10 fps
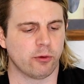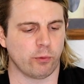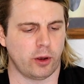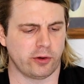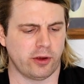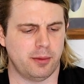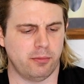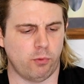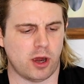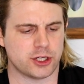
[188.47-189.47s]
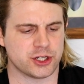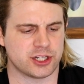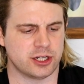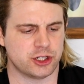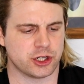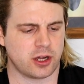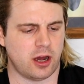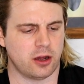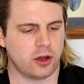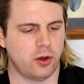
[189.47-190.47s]
Runner-up, Washington,
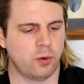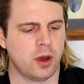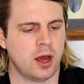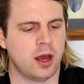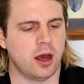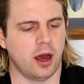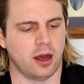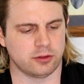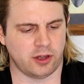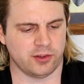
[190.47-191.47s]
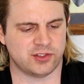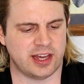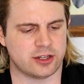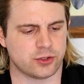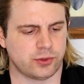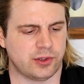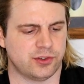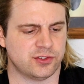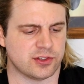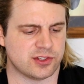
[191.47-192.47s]
Chicago, uh, Los
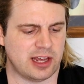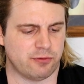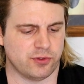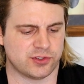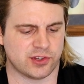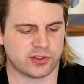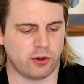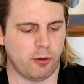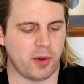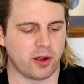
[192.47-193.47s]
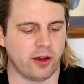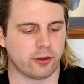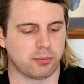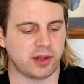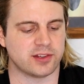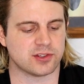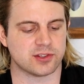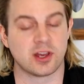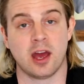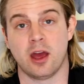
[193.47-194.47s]
Angeles, and San Francisco, among other places.